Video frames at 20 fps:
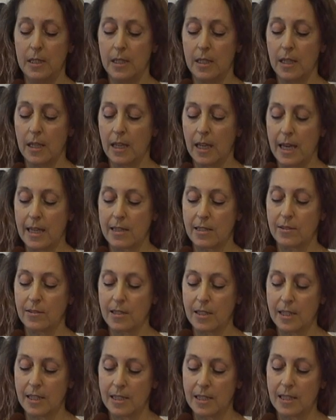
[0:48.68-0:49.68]
did at Catskill
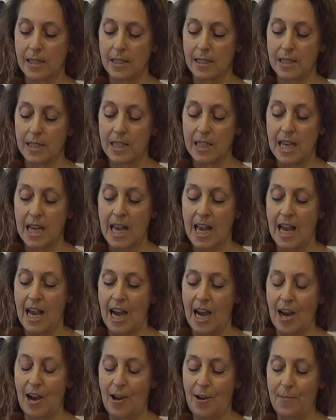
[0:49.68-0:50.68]
Citizens,
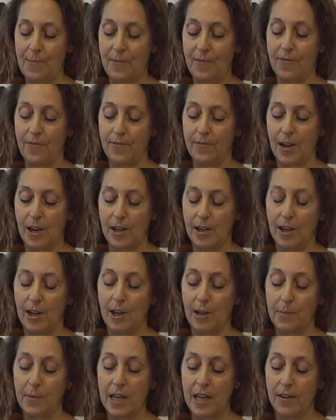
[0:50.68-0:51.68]

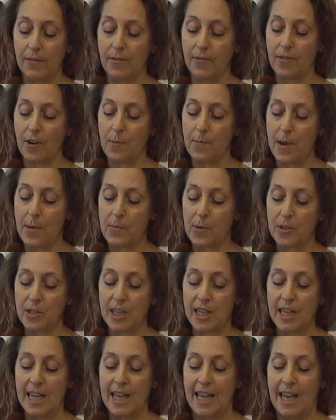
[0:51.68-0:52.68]
on behalf of our
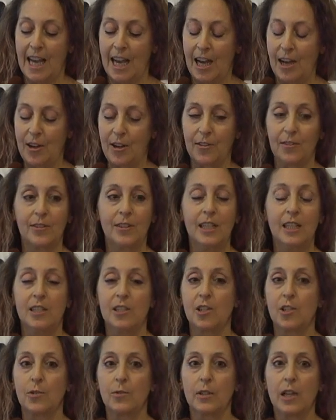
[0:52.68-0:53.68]
members, it
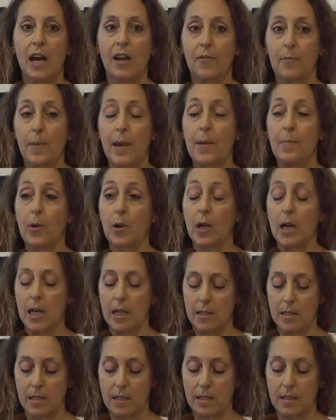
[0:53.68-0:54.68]
leads to a lot of paper
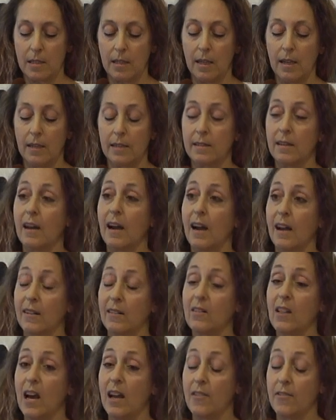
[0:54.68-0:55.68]
cuts on
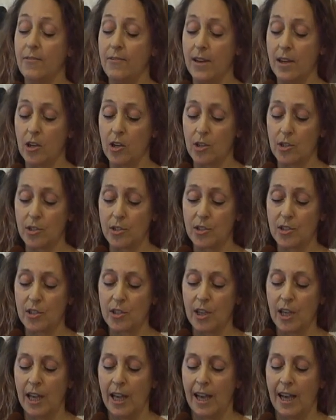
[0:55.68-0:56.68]
a lot of
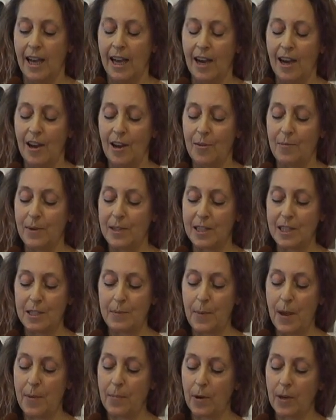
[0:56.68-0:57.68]
fingers. But
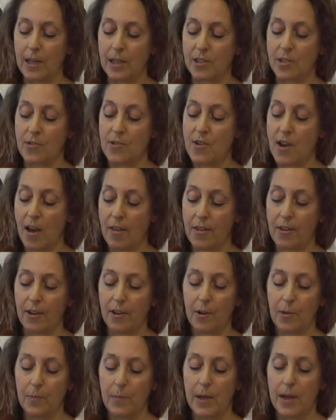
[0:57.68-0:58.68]
these paper cuts are
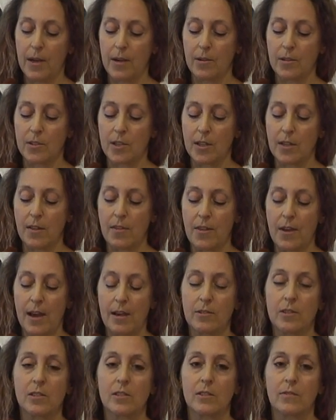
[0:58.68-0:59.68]
nothing compared to the
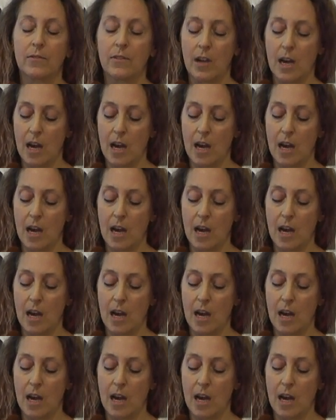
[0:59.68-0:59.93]
thousands of